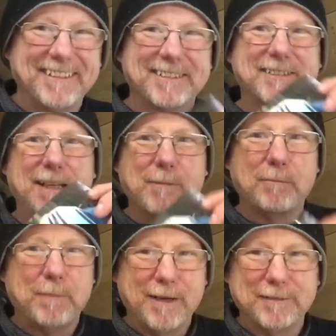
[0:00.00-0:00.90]
Same
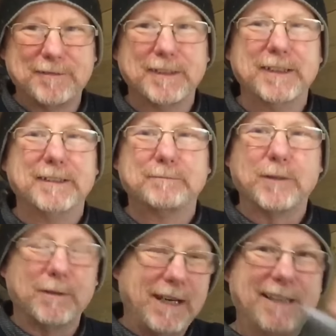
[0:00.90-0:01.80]
on both.
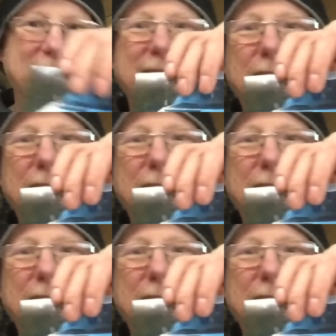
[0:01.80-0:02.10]
Well, actually